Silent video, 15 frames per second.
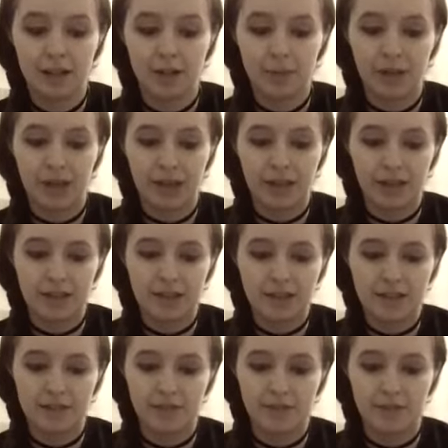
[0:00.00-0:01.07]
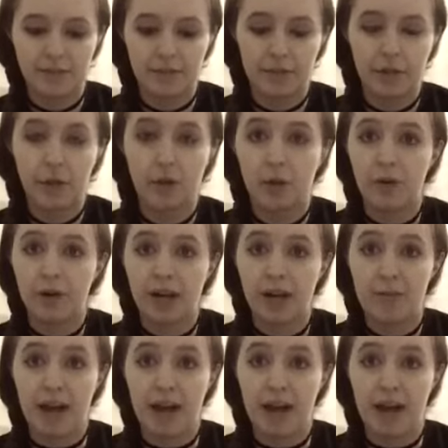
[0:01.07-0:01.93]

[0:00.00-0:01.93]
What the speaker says: Because growing up,